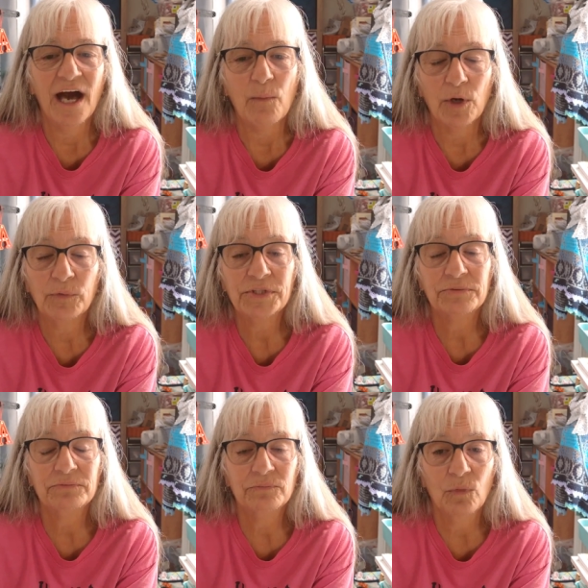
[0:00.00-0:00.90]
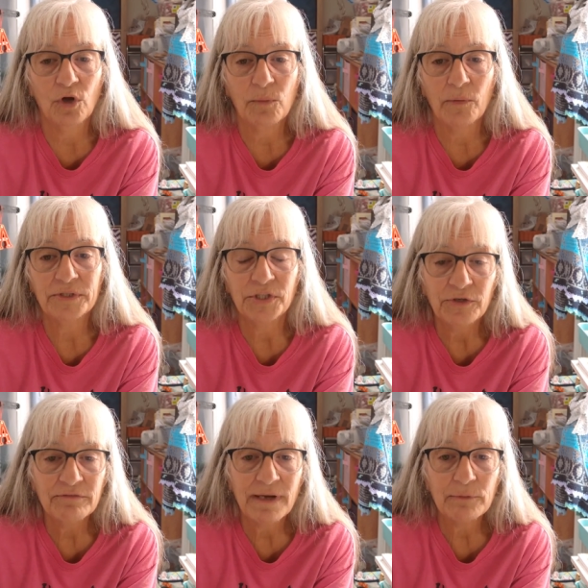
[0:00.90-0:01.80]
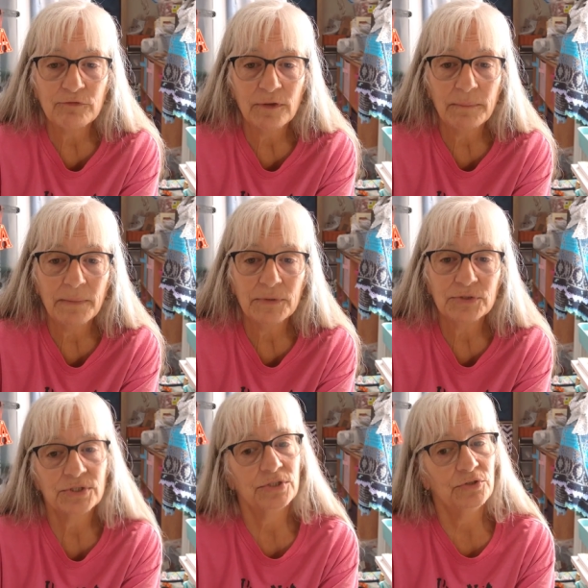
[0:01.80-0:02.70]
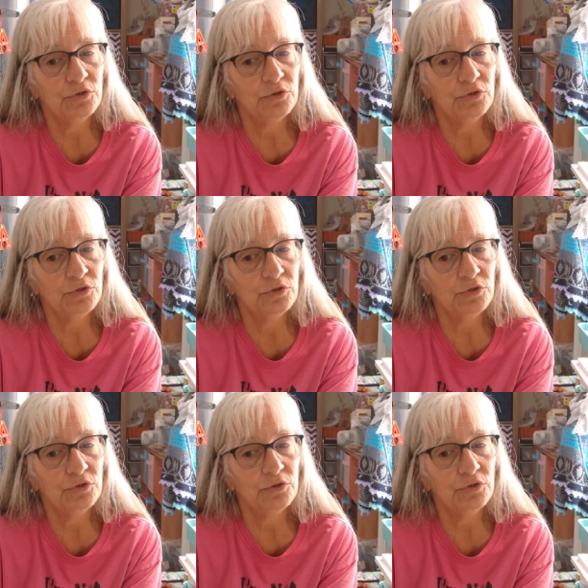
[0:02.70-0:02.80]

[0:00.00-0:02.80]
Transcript: I want to welcome all returning Fiber Feeling members,